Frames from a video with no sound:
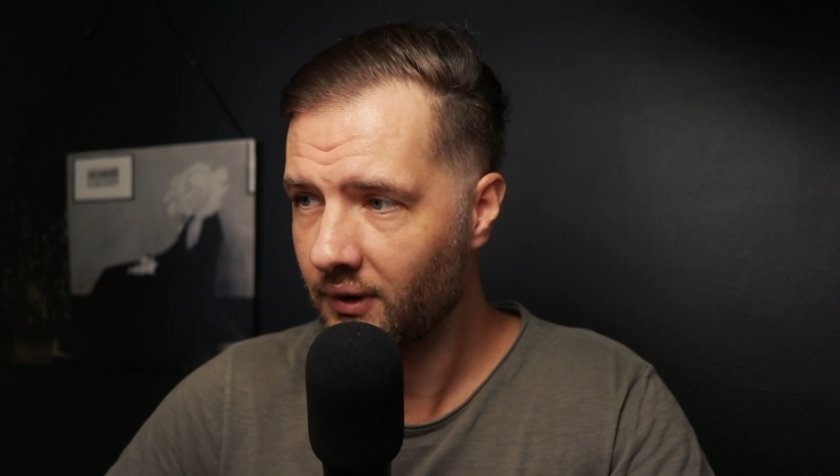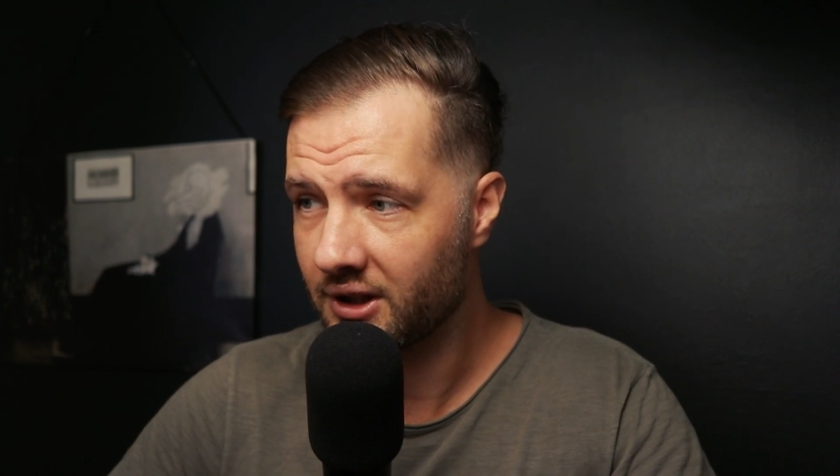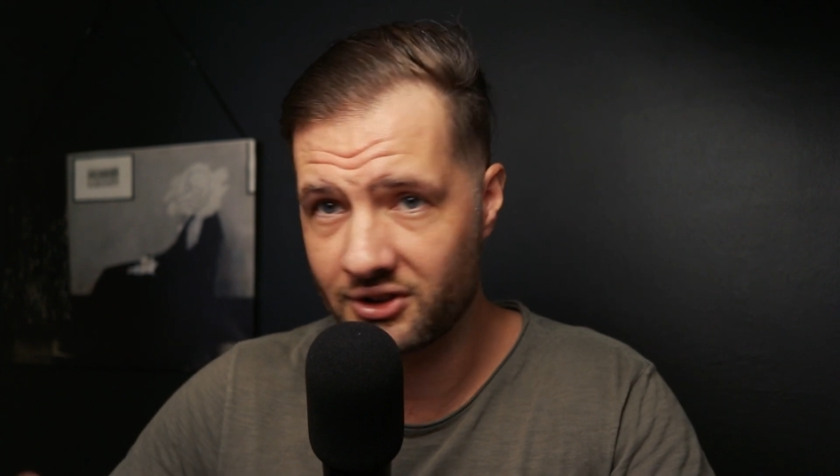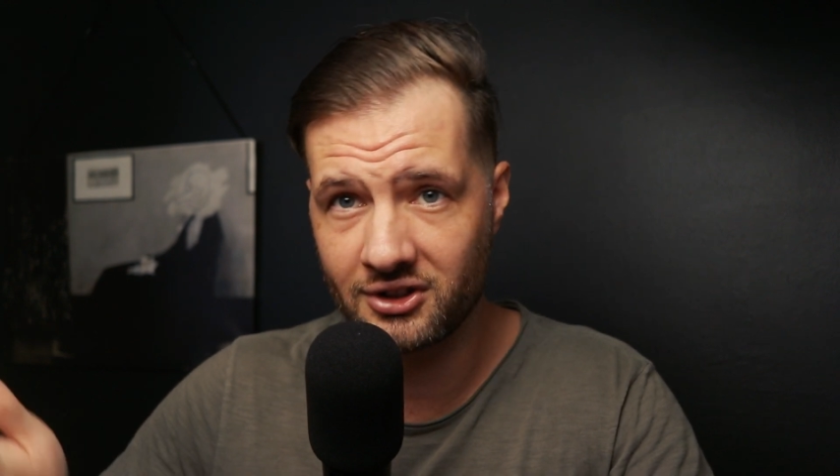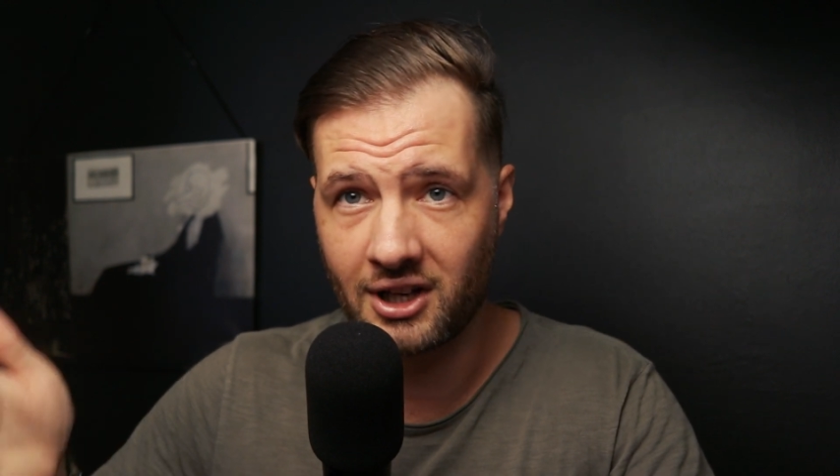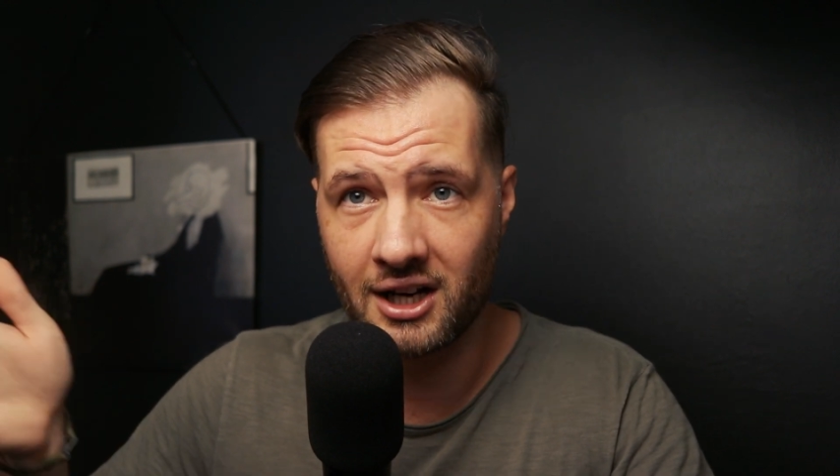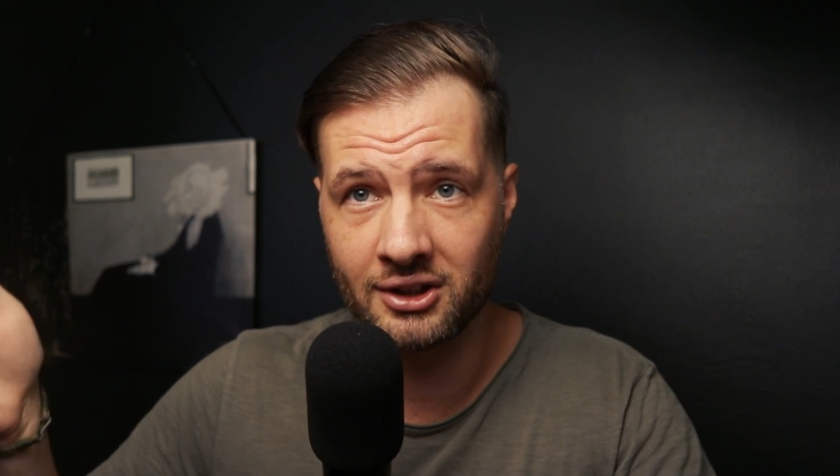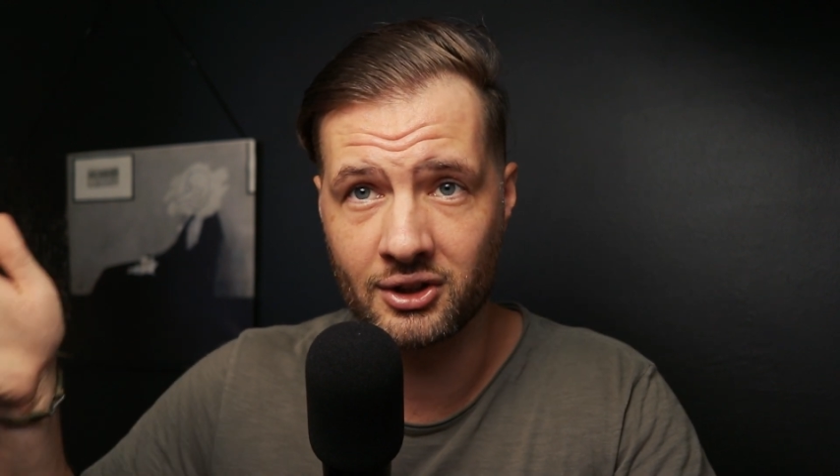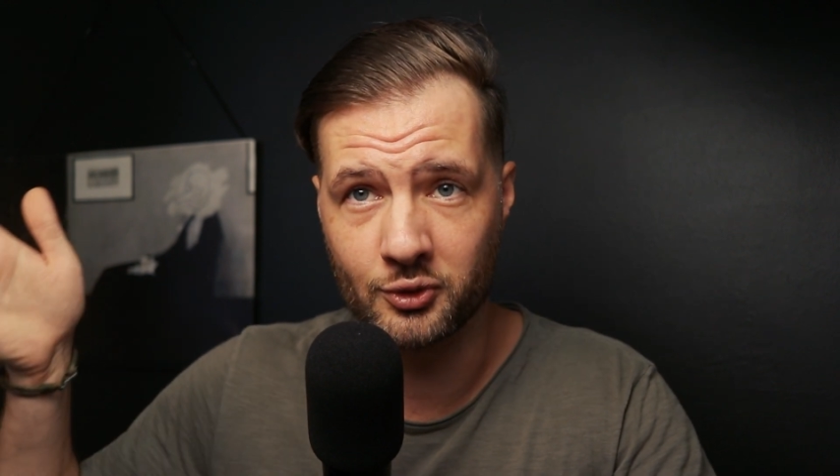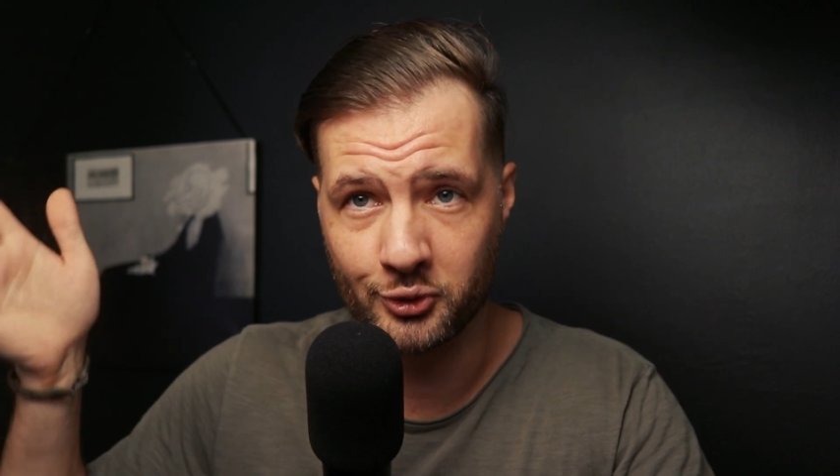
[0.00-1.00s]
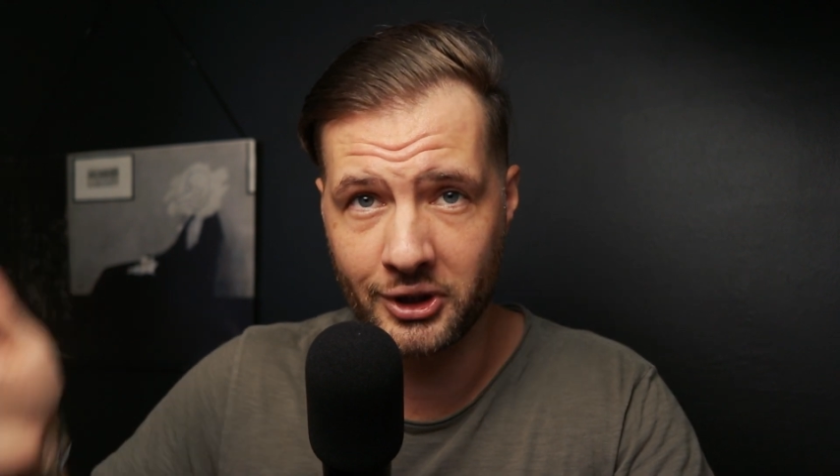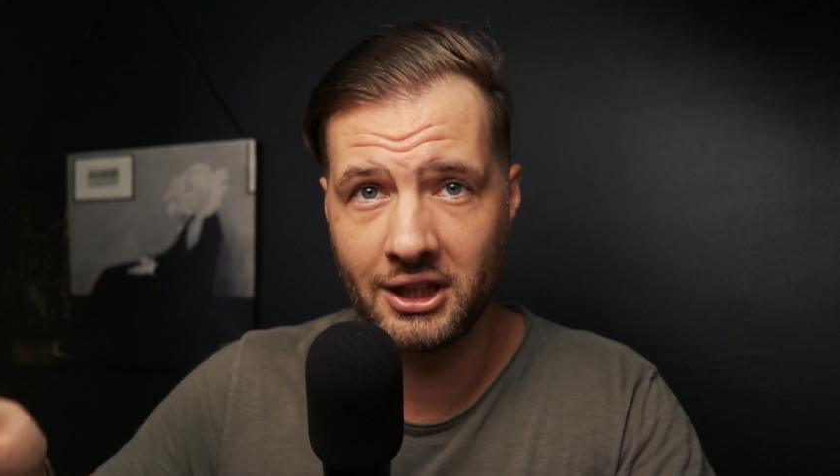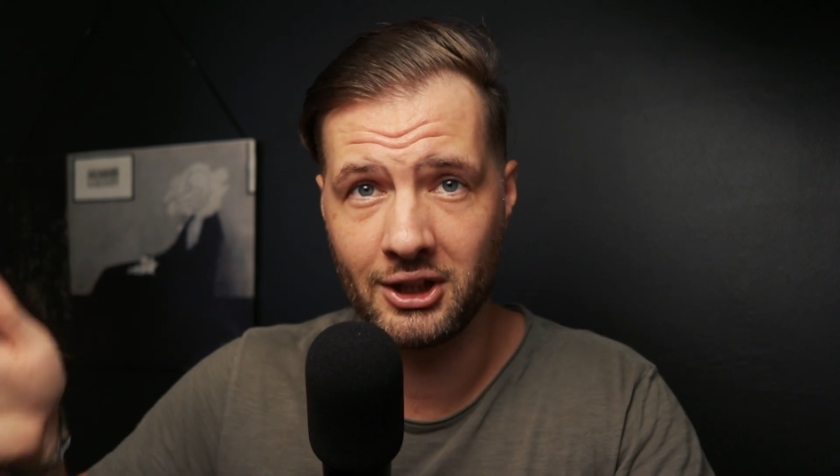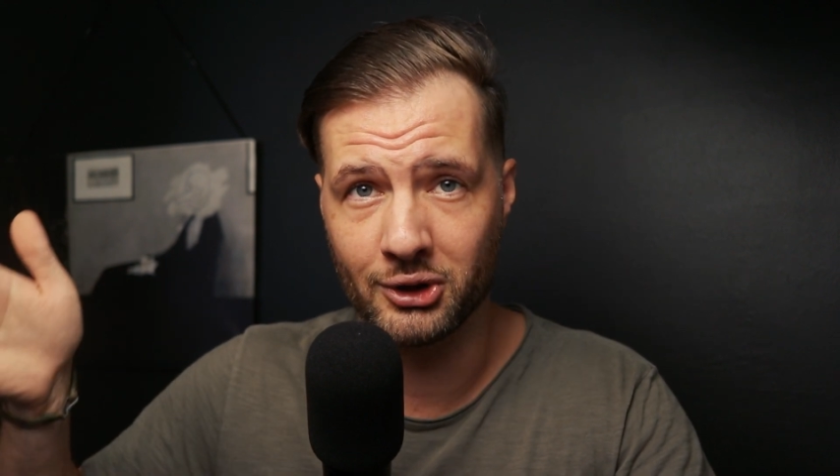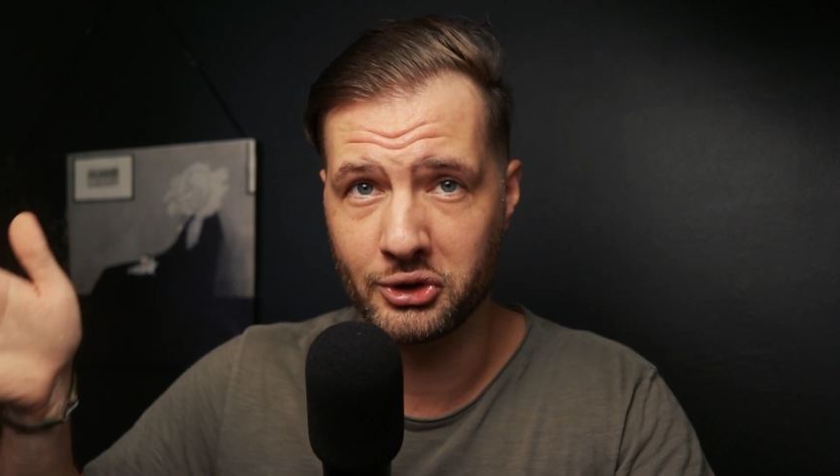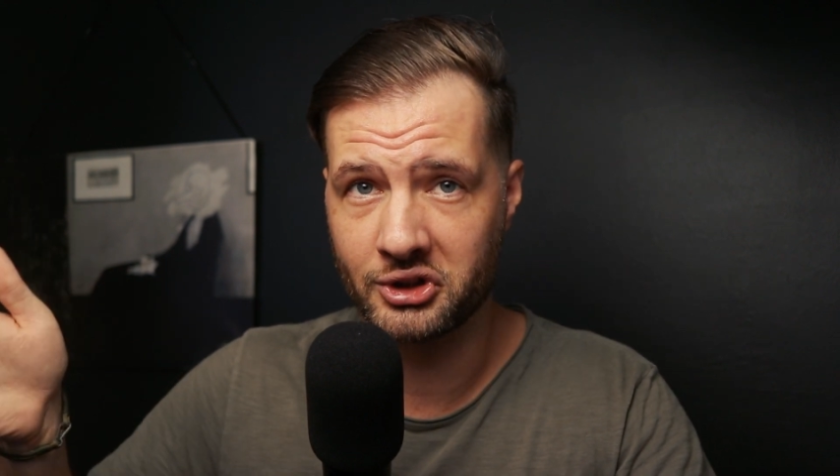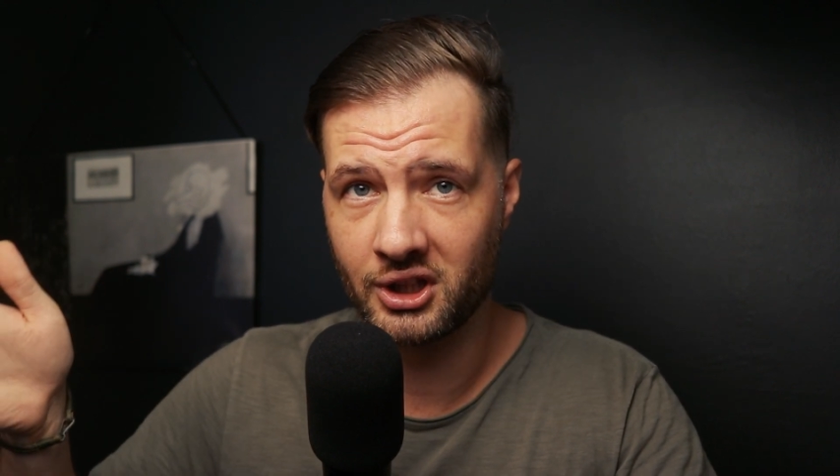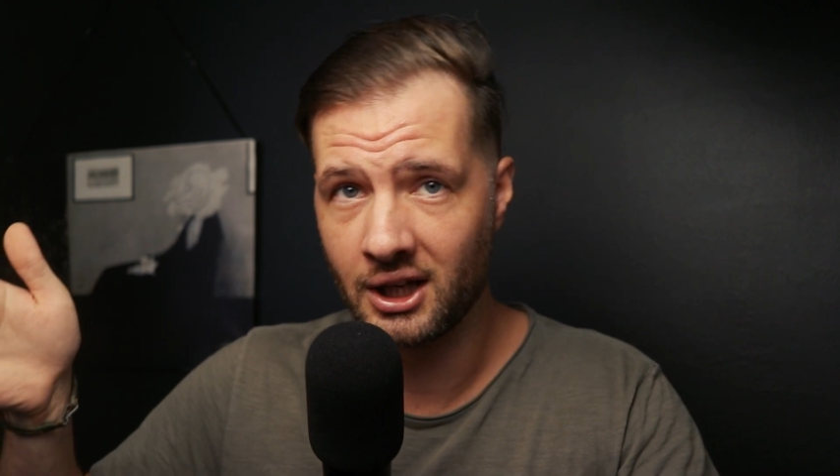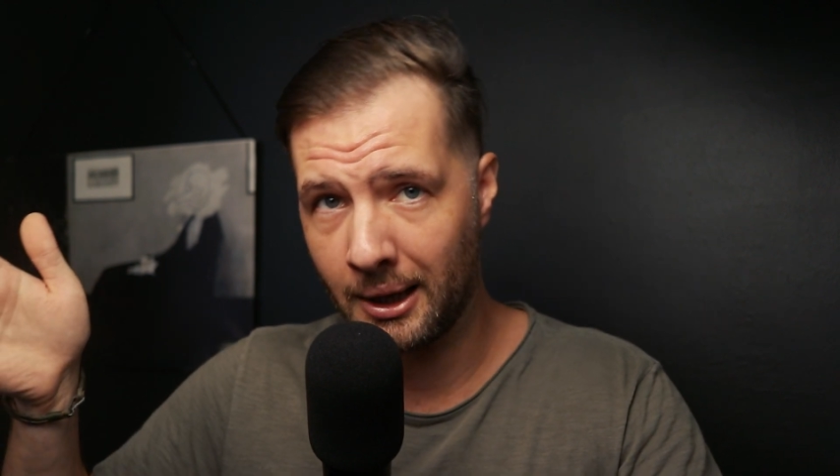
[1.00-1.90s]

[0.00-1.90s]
Because this character really looks